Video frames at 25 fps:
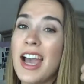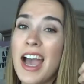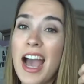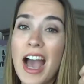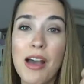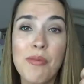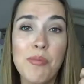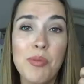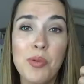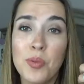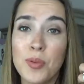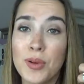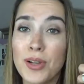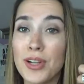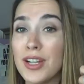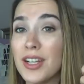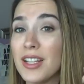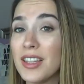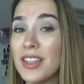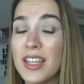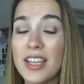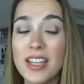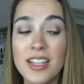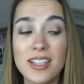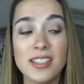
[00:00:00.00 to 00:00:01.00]
I've been
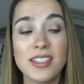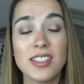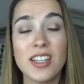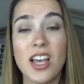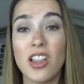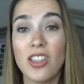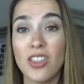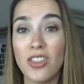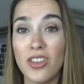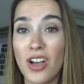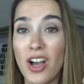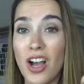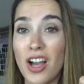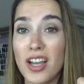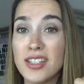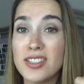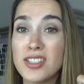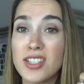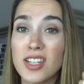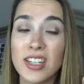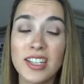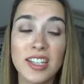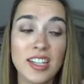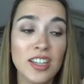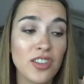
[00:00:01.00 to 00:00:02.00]
wearing this a
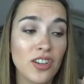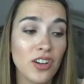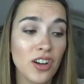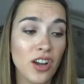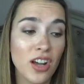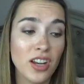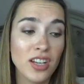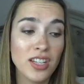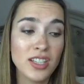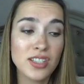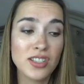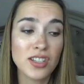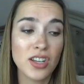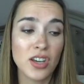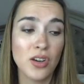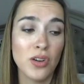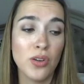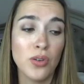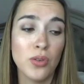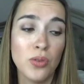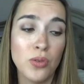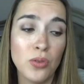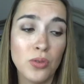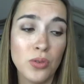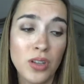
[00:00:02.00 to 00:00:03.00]
lot either on its
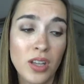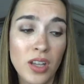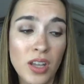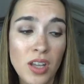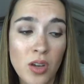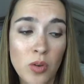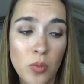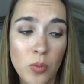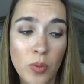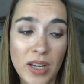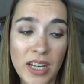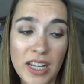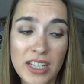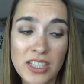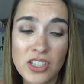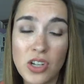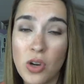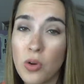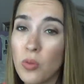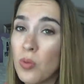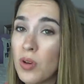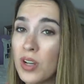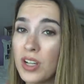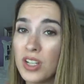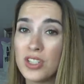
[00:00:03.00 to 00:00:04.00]
own when I
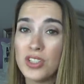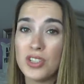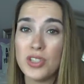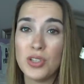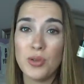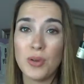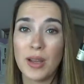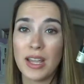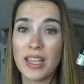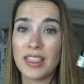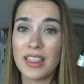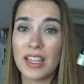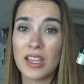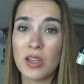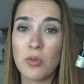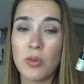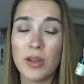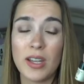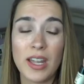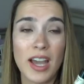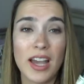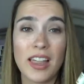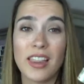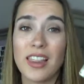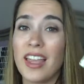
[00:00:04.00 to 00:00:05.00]
don't want to do a
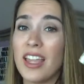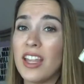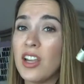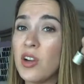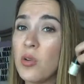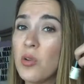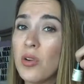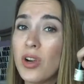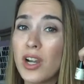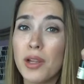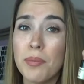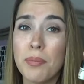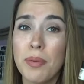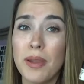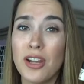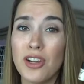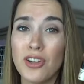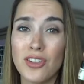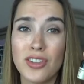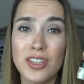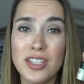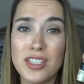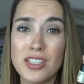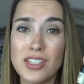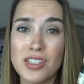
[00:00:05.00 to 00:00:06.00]
liquid highlight or I
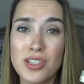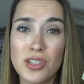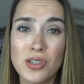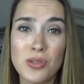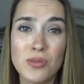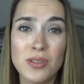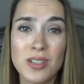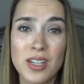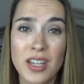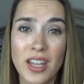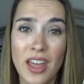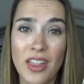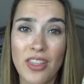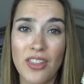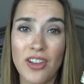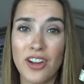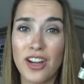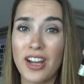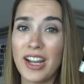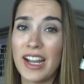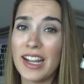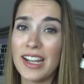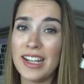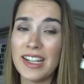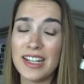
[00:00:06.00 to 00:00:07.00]
pair these two
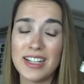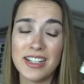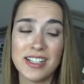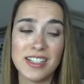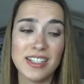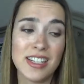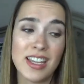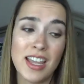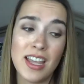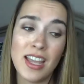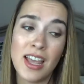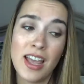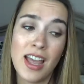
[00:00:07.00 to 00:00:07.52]
together and